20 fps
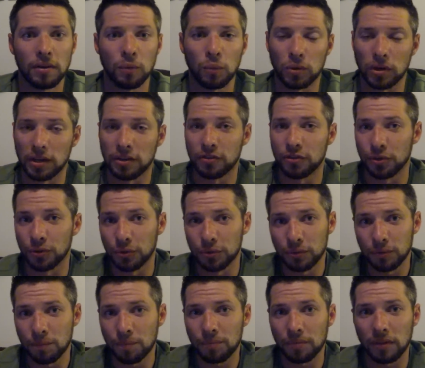what I
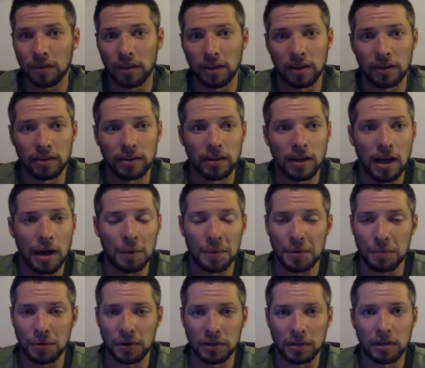do and how I
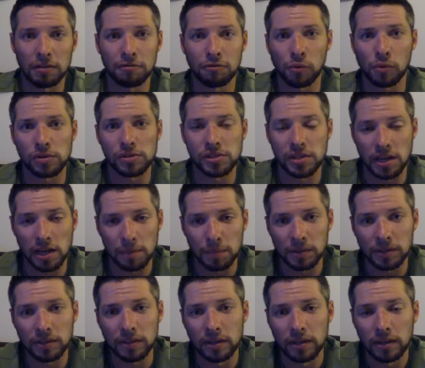rig up for
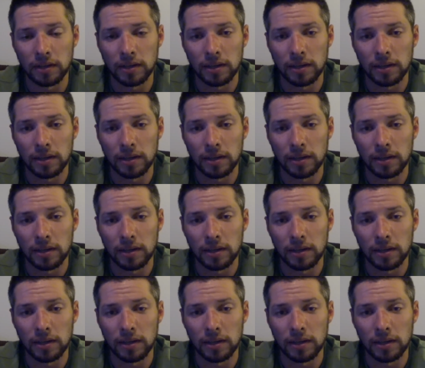salmon.